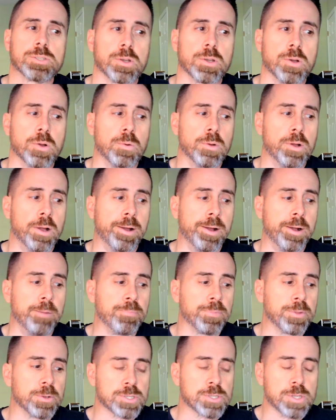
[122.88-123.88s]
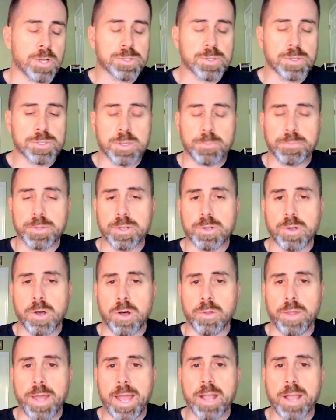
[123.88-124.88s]
So there's also something
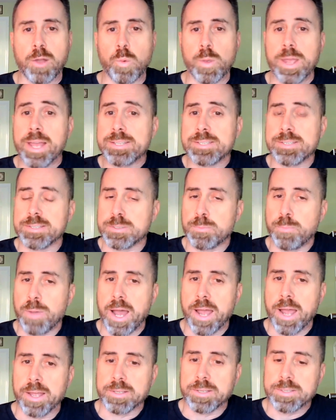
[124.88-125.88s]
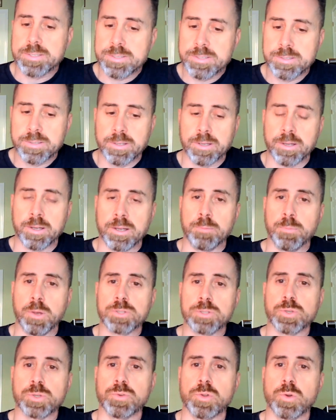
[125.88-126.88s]
called acquiescence bias,
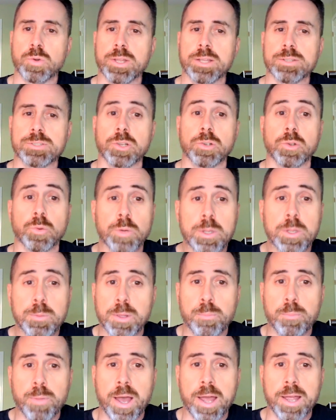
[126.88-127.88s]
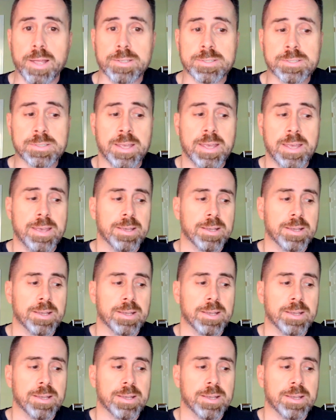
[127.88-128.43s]
also known as agreement bias.